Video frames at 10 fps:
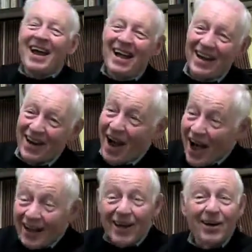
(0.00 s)
And
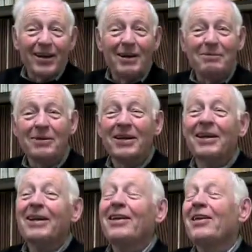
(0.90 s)
I got up
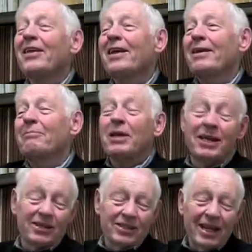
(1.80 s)

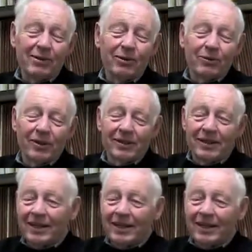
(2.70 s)
because they were willing to